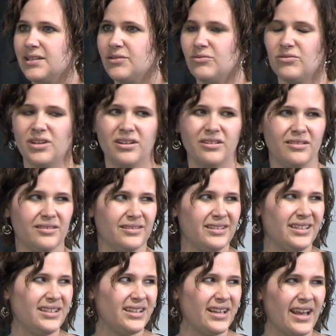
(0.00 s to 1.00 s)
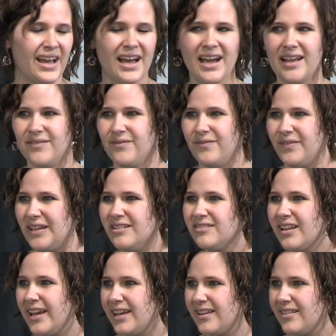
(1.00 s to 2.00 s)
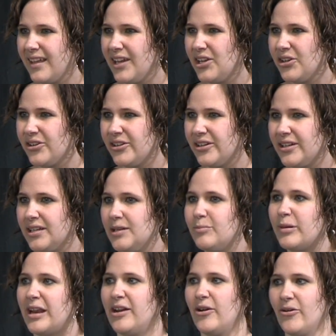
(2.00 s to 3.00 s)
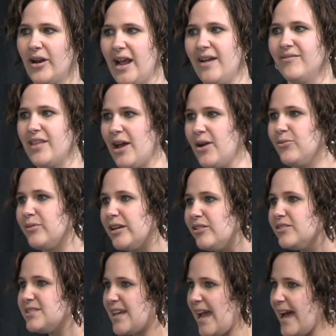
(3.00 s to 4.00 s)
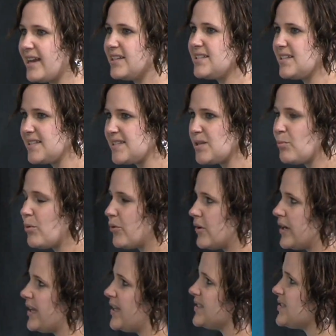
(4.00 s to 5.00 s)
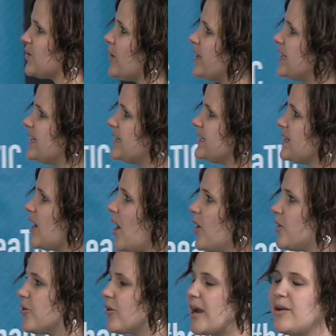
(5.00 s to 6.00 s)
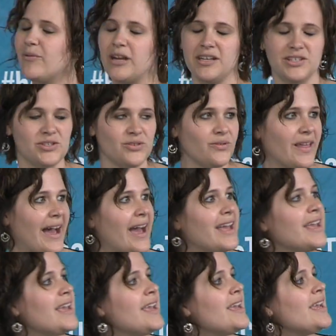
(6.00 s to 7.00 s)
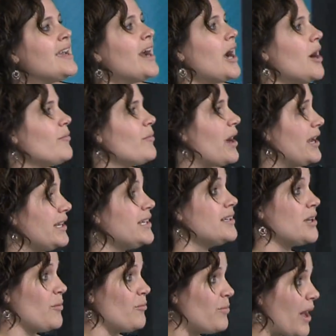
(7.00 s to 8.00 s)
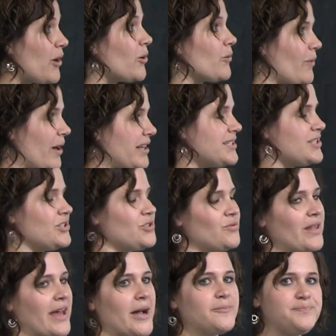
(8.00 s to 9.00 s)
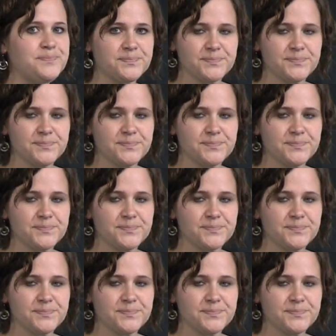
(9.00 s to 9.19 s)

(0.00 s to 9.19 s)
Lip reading: well, yeah, I feel like they could, but I don't have that real data to support it. So I needed a great way to do that. I needed a better way to do that.